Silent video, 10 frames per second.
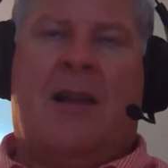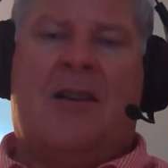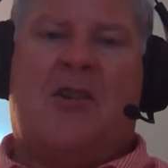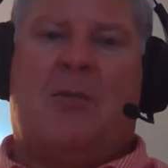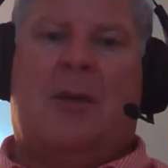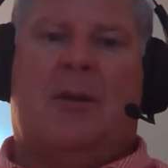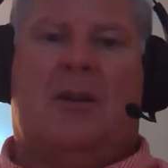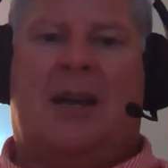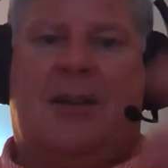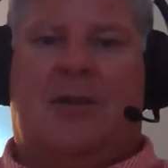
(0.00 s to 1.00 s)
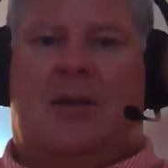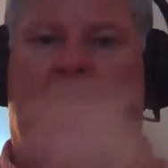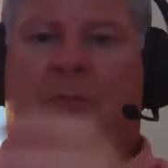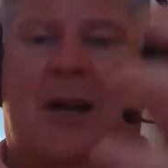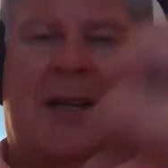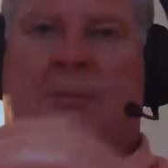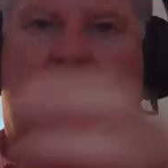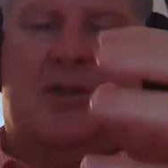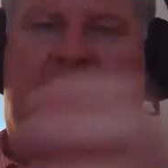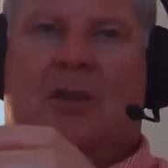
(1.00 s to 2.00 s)
is to be able to allow you to combine a
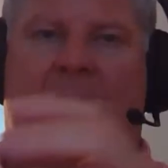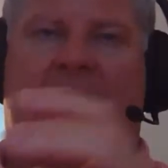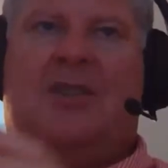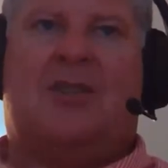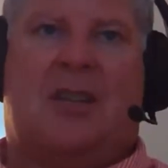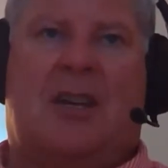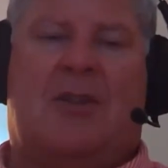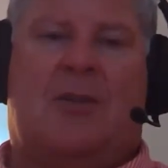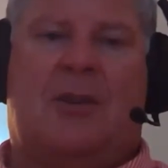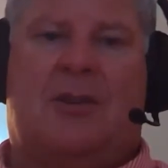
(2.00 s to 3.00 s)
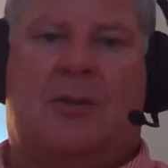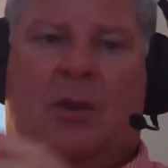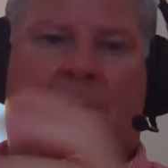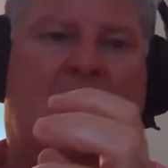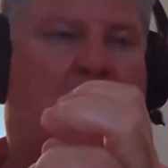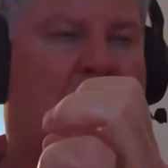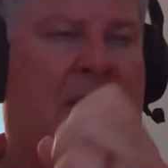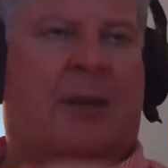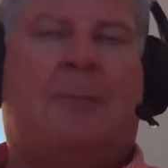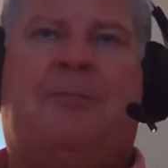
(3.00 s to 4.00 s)
bunch of things together into one
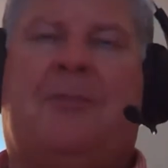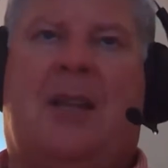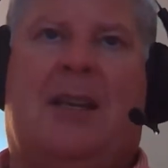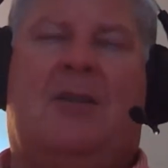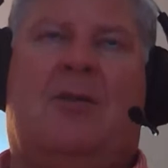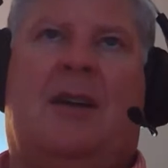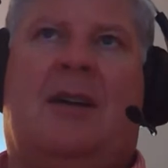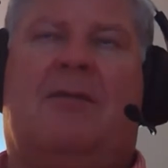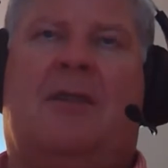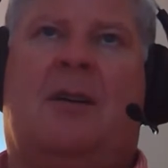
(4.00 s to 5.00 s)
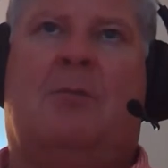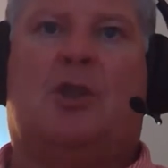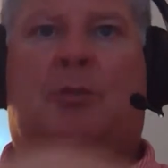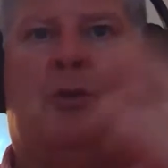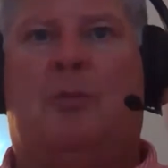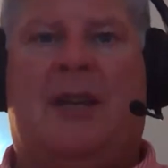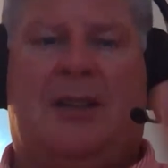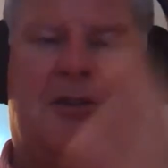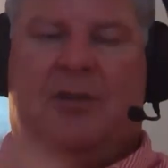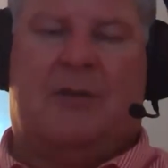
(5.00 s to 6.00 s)
memory, like you have multiple
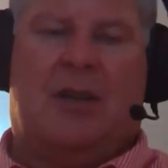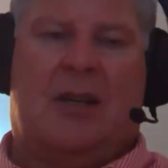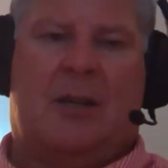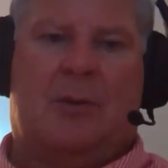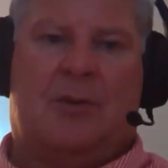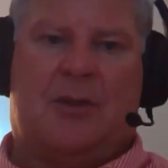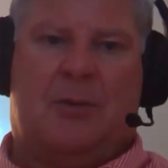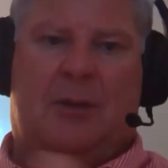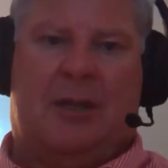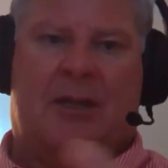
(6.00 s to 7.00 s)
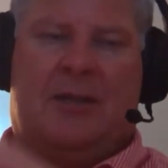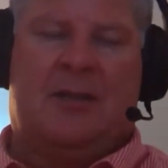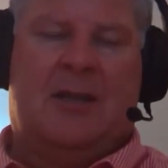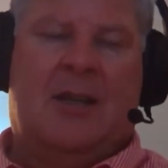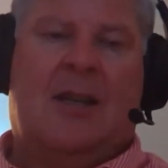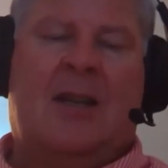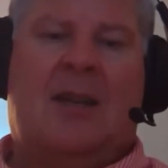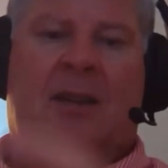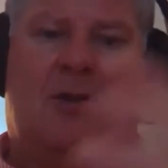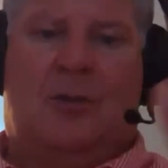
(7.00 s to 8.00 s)
pages of a document or something like this.
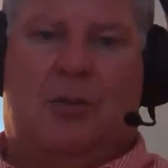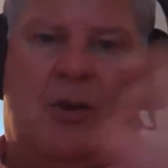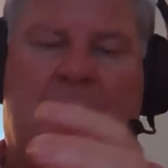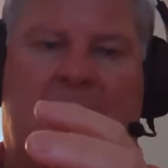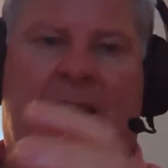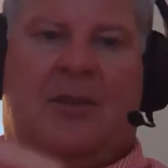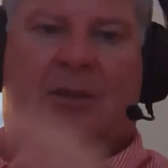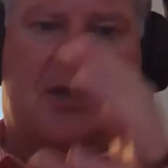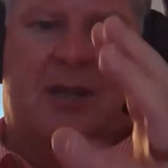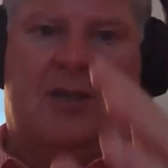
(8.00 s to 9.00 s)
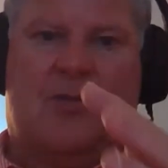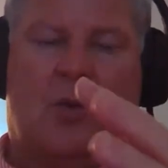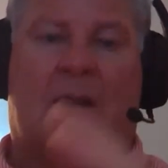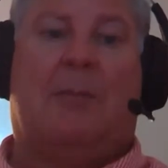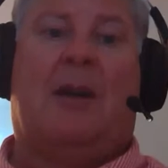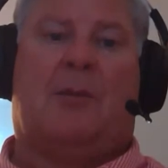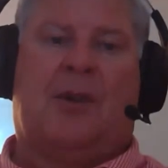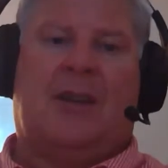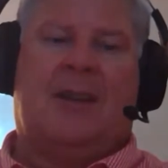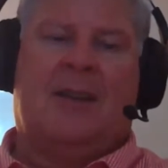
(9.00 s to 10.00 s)
You can put them together and say this is one
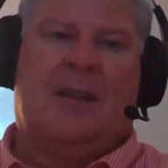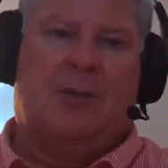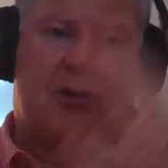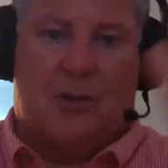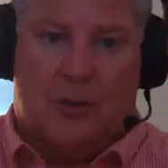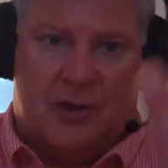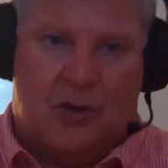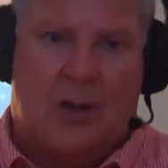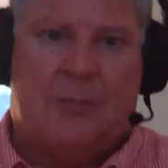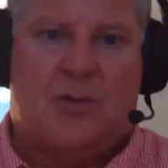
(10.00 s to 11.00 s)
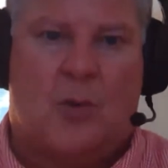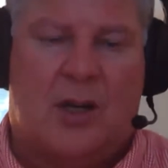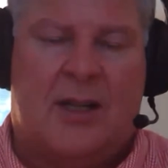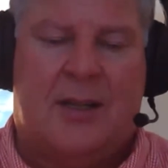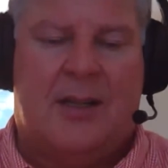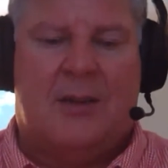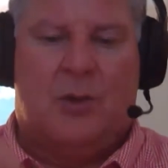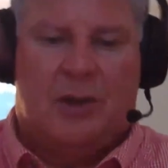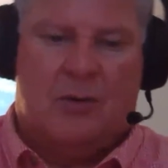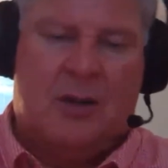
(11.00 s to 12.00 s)
memory. It would only show up as one, and then
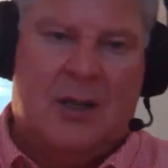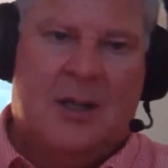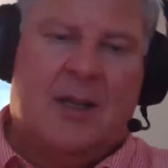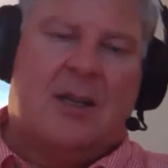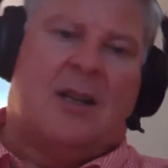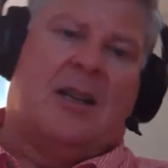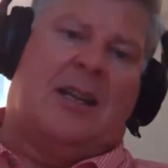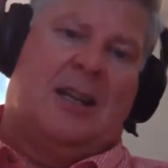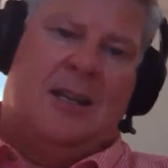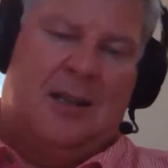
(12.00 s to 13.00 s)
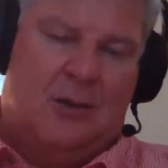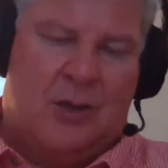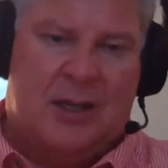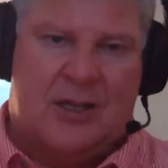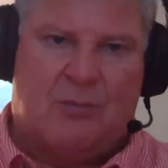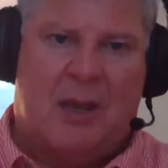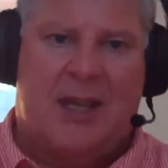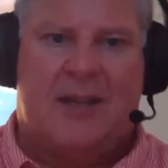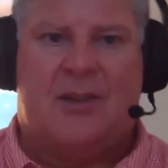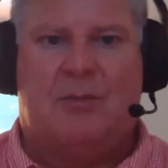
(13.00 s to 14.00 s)
when you click it, you can
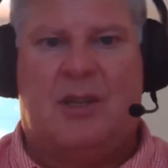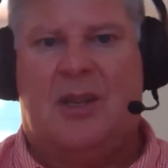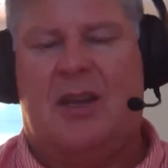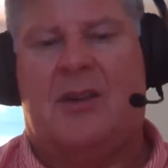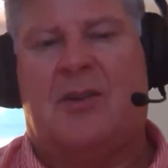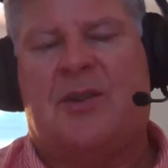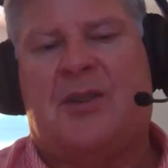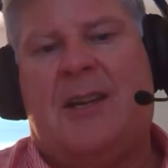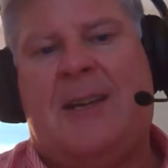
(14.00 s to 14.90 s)
expand it to be the others.